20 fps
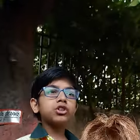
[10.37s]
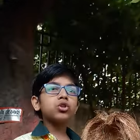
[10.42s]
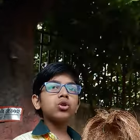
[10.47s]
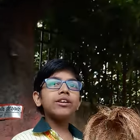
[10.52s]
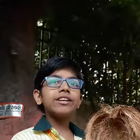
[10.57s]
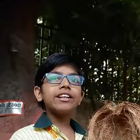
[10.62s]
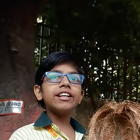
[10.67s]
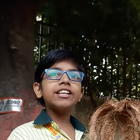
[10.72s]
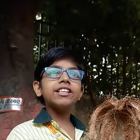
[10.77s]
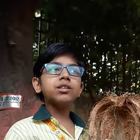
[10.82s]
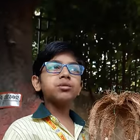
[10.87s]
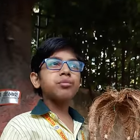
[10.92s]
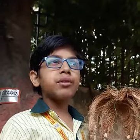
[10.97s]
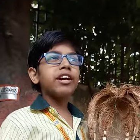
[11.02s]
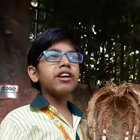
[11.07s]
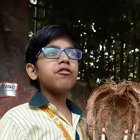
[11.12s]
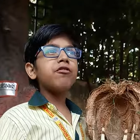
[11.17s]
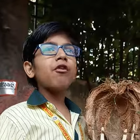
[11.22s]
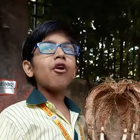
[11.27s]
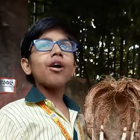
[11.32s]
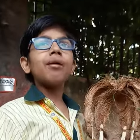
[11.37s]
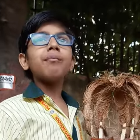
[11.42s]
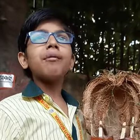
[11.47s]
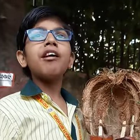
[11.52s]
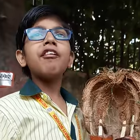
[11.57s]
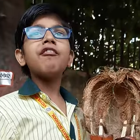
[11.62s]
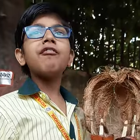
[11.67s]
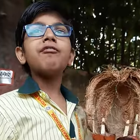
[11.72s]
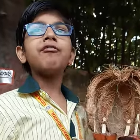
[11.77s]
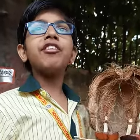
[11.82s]
for
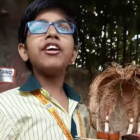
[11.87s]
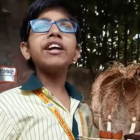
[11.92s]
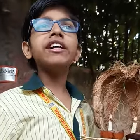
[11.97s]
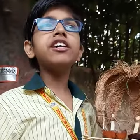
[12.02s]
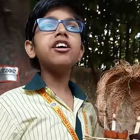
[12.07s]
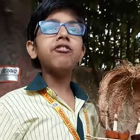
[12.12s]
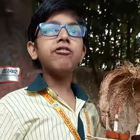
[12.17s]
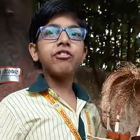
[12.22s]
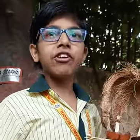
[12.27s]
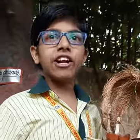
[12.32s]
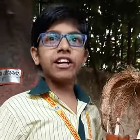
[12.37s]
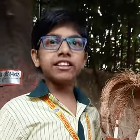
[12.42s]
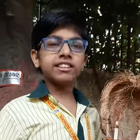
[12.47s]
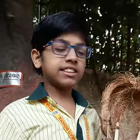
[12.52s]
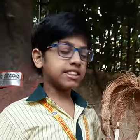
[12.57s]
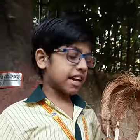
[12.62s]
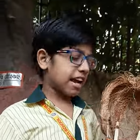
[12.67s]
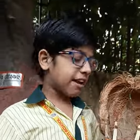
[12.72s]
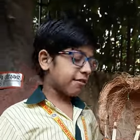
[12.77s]
my winged friends